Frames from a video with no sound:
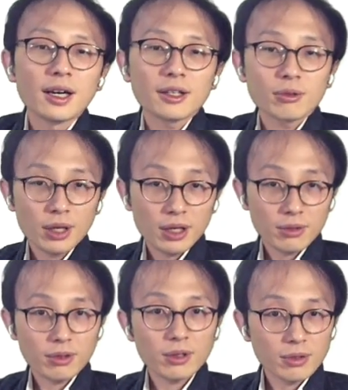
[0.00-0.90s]
And we are
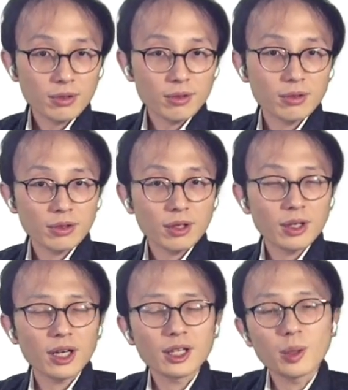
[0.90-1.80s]
going to
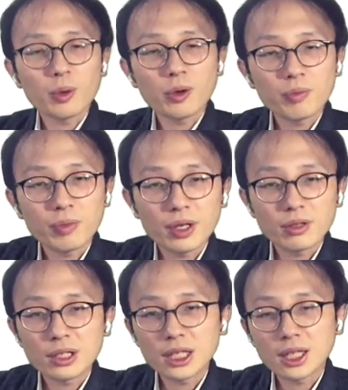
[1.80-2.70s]
develop
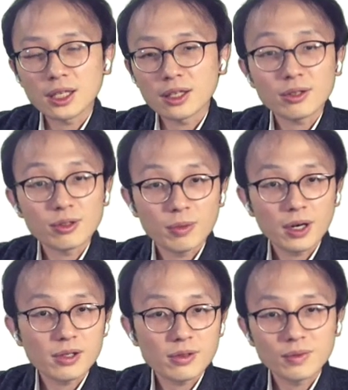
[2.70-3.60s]
the next
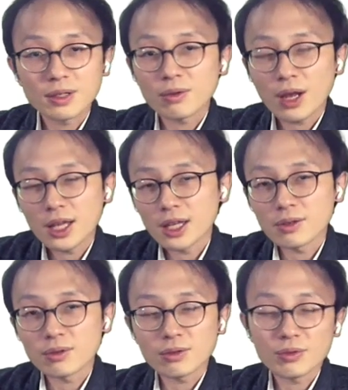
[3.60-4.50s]
version of the training
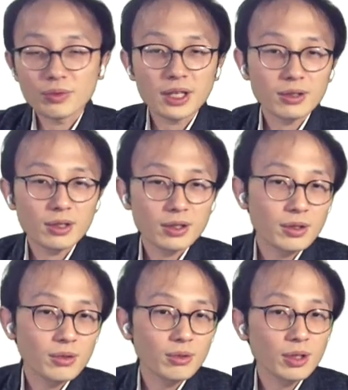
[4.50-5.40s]
tool that is
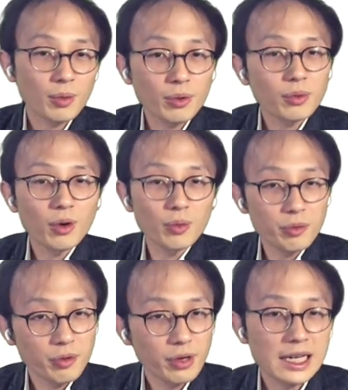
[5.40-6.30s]
suitable for
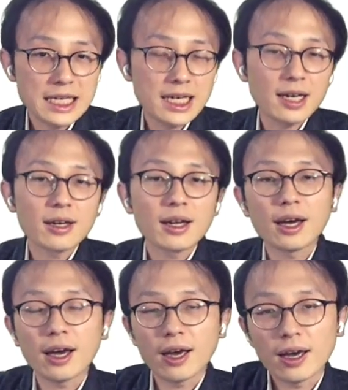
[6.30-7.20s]
larger
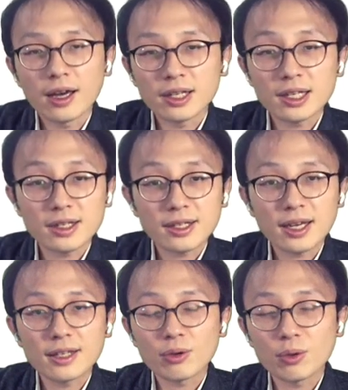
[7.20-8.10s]
data
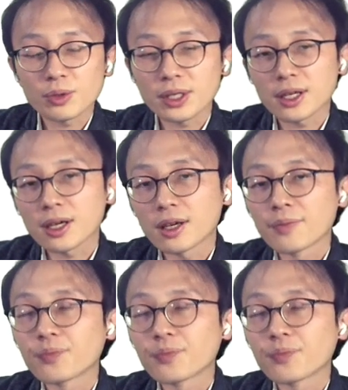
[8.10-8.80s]
size of the